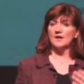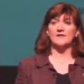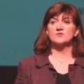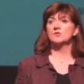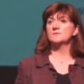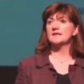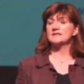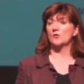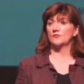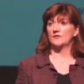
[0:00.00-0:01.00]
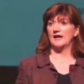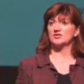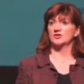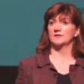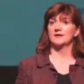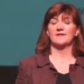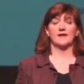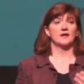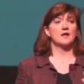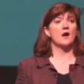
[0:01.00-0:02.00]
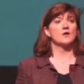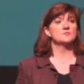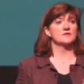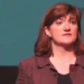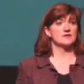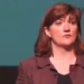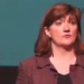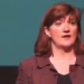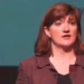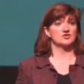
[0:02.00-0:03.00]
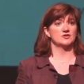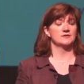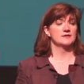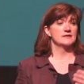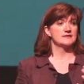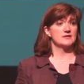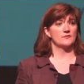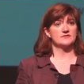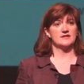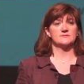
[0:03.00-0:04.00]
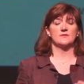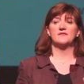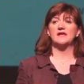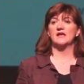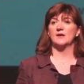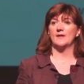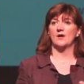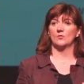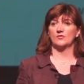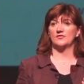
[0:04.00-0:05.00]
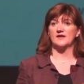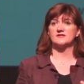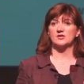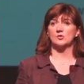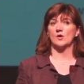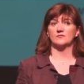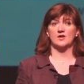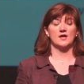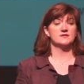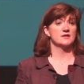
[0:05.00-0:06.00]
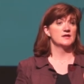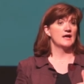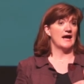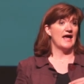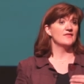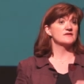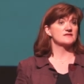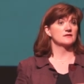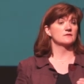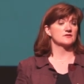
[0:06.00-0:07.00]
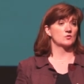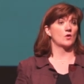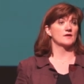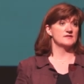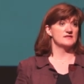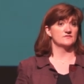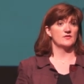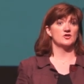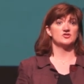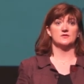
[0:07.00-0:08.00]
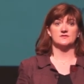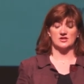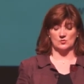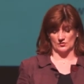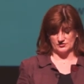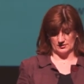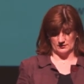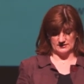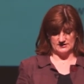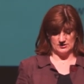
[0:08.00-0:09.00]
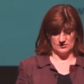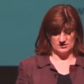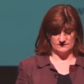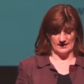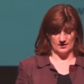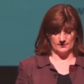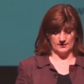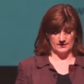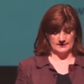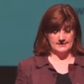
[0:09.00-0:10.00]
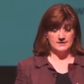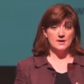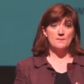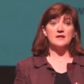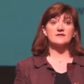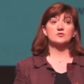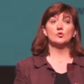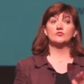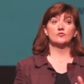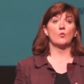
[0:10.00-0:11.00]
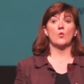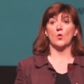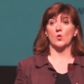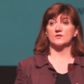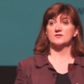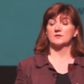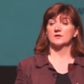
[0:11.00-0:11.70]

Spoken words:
I've talked about self-reflection, that encouragement of self-reflection, self-assessment, thinking about the things that you have learned and the skills and qualities and virtues that you want to continue to develop. Many of the schools reward